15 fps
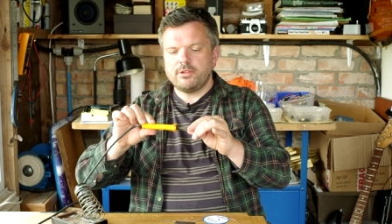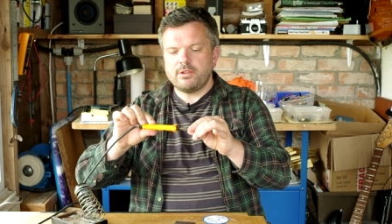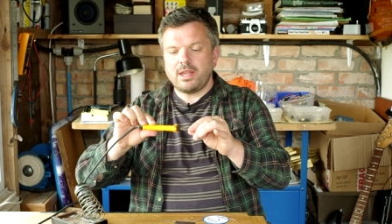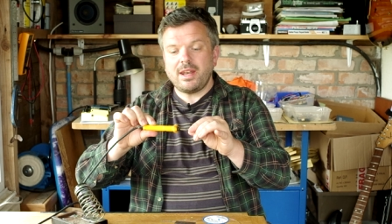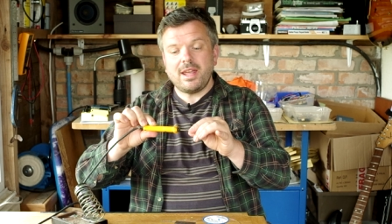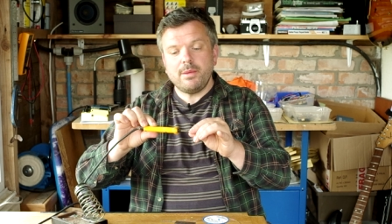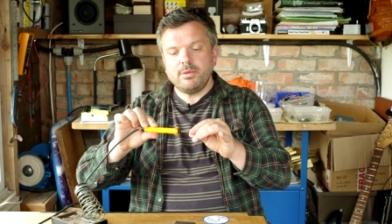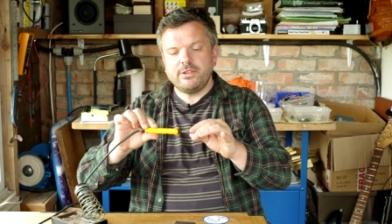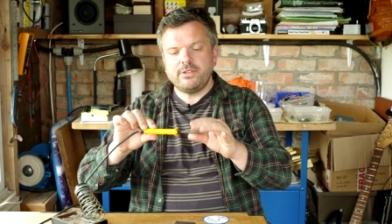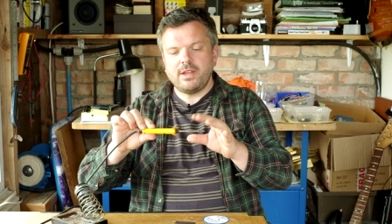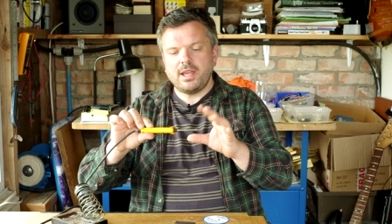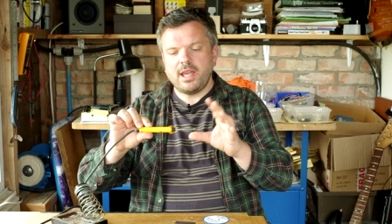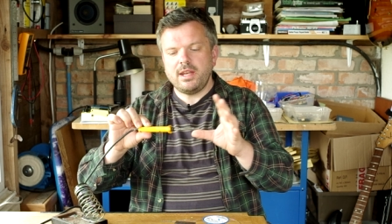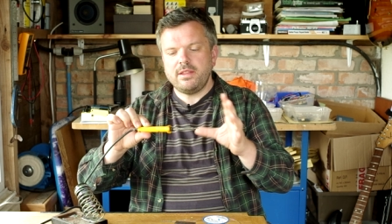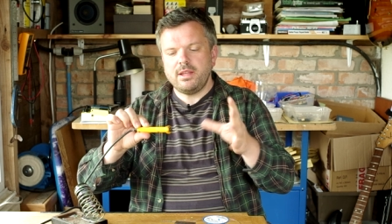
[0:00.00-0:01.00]
I would
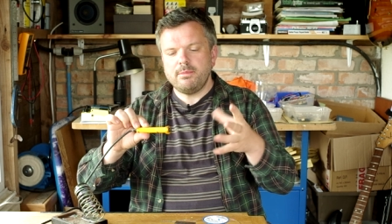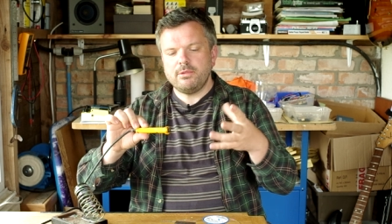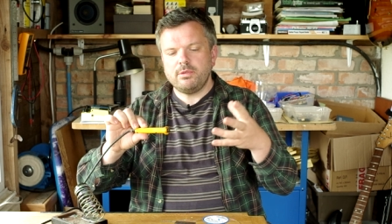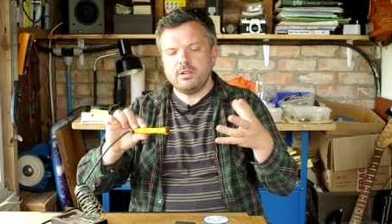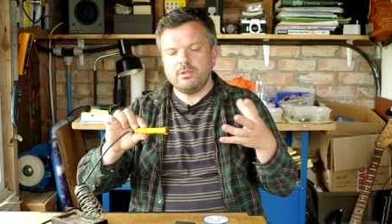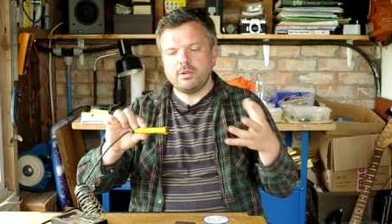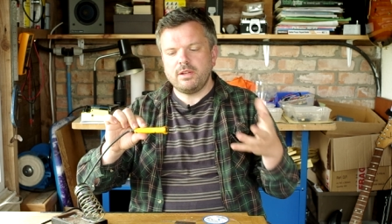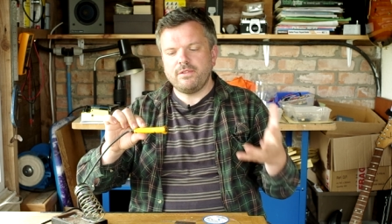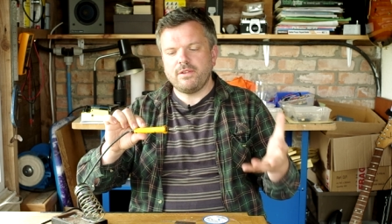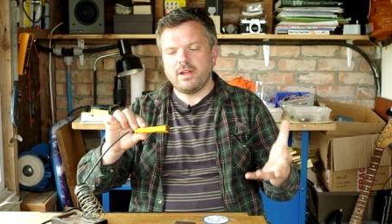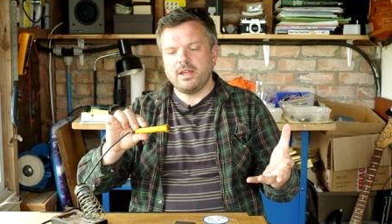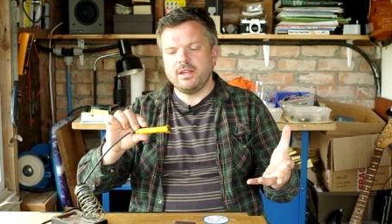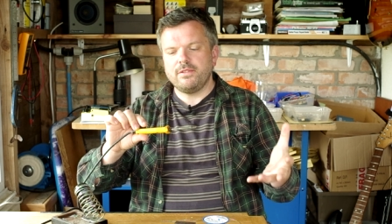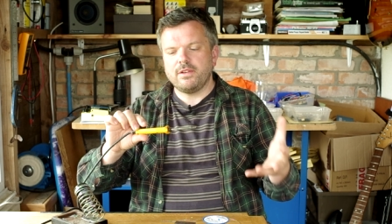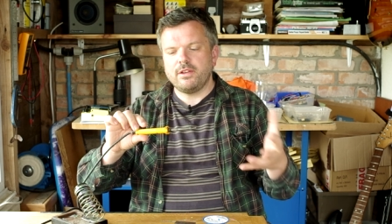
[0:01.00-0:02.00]
say anything between
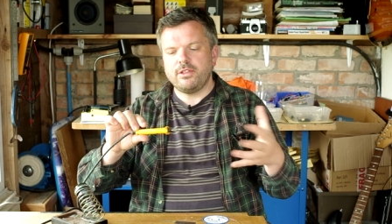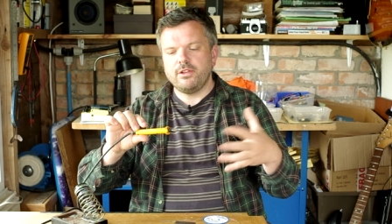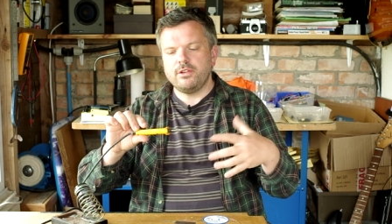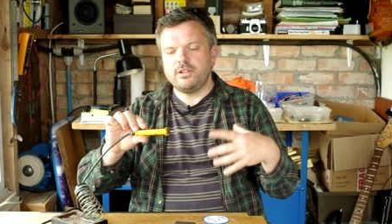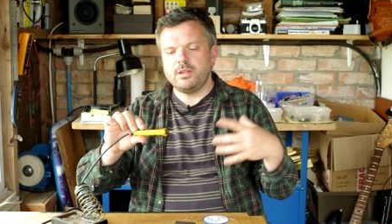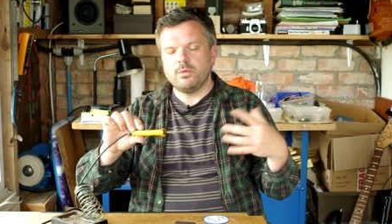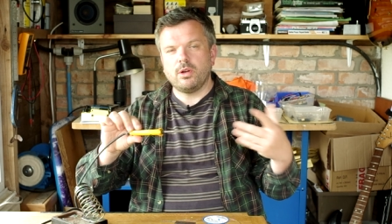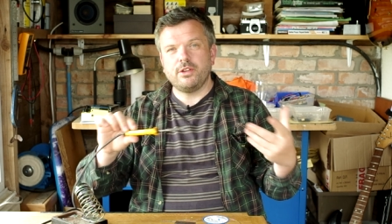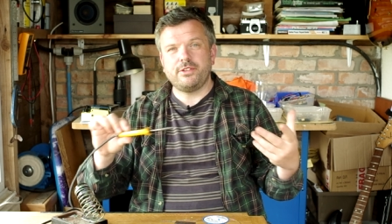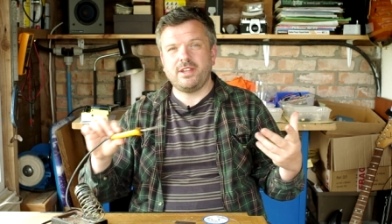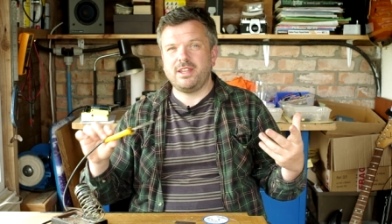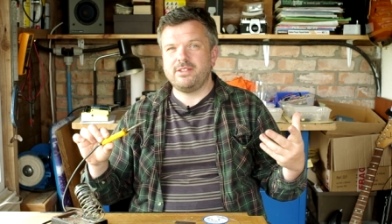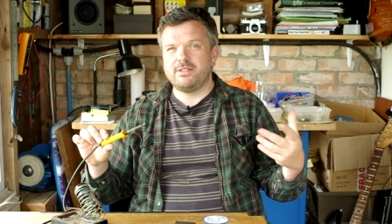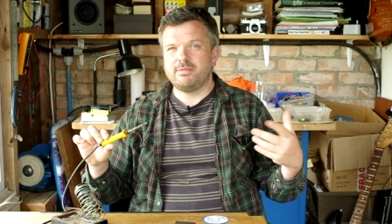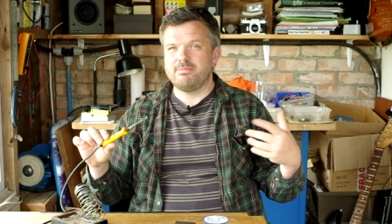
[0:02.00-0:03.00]
25 and 30 watts
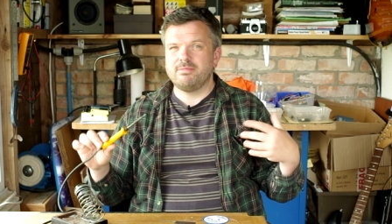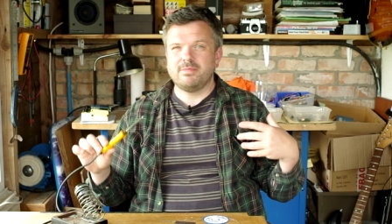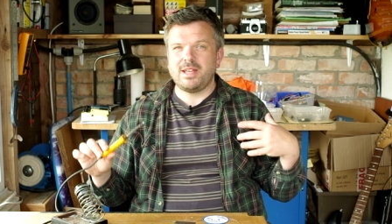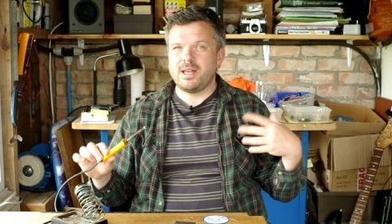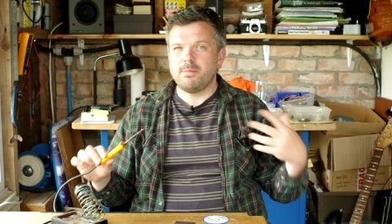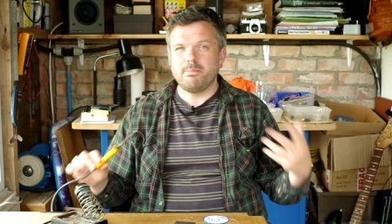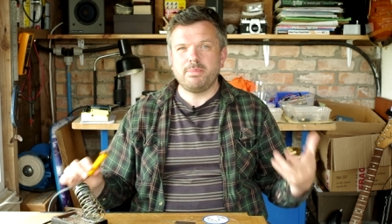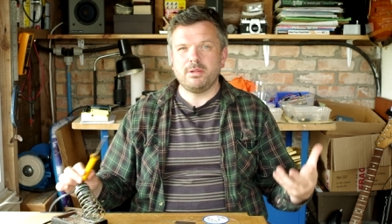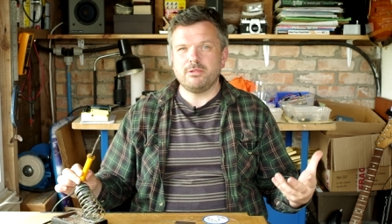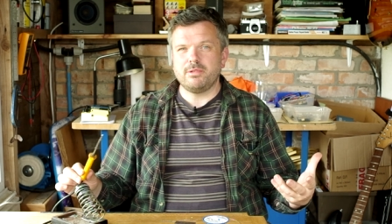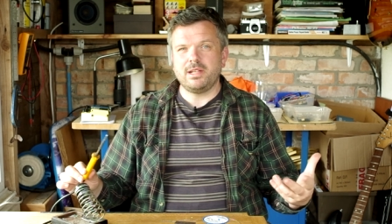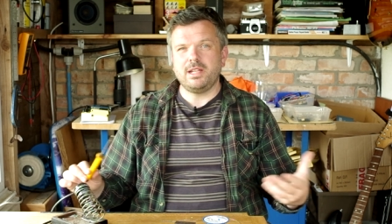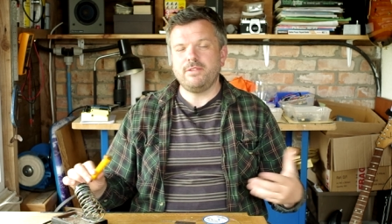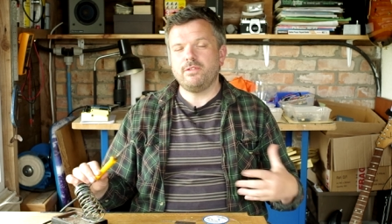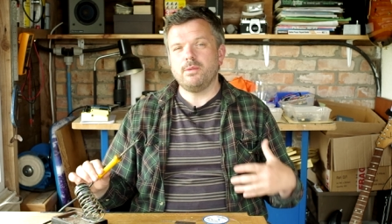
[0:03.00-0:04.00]
is ample,
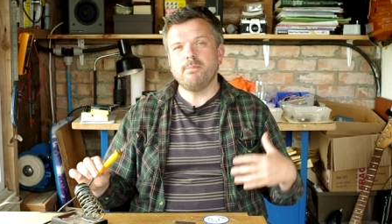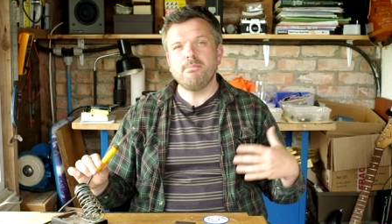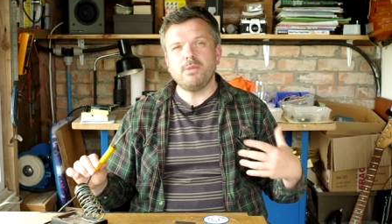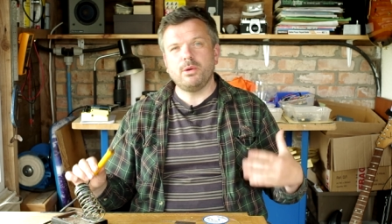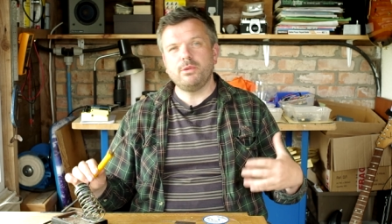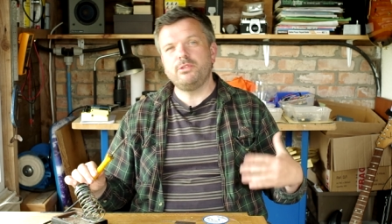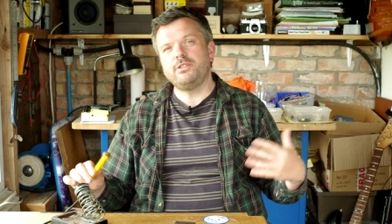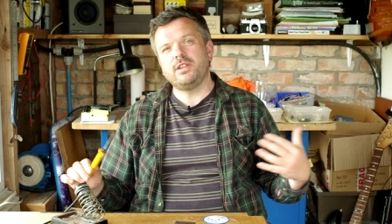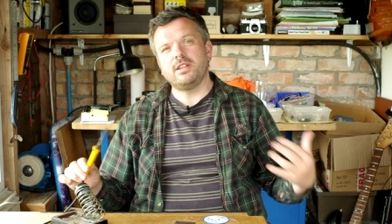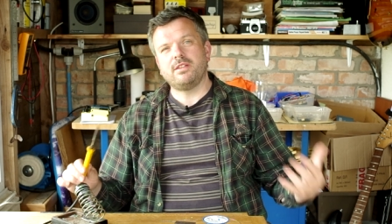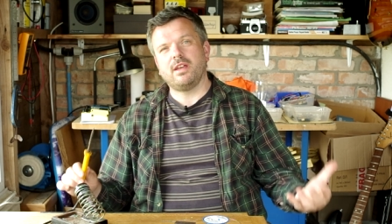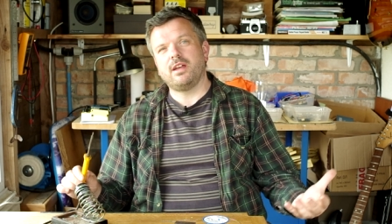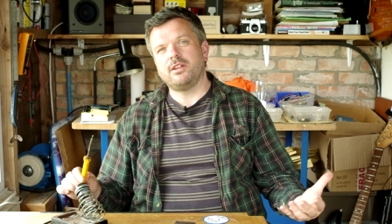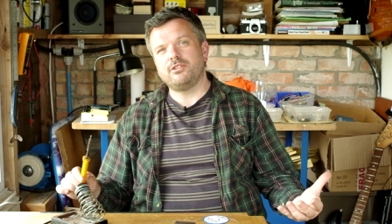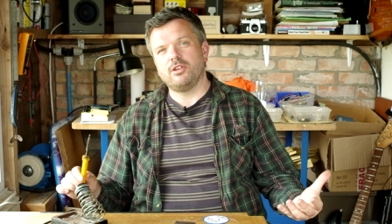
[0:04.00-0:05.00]
really, for most
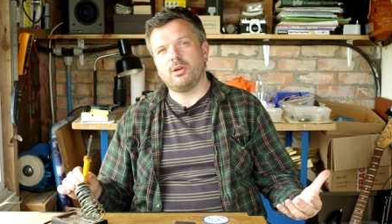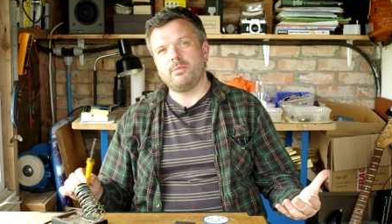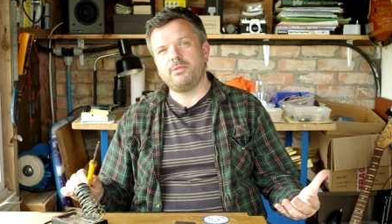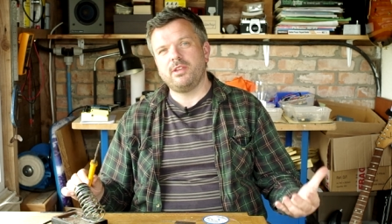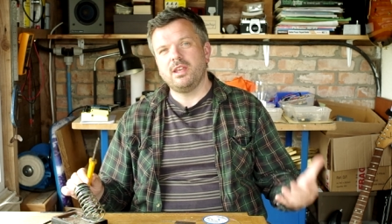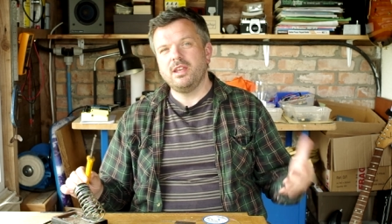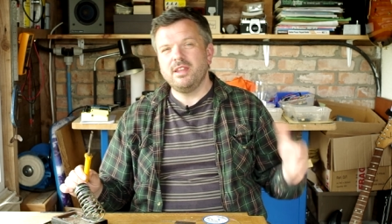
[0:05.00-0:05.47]
guitar jobs.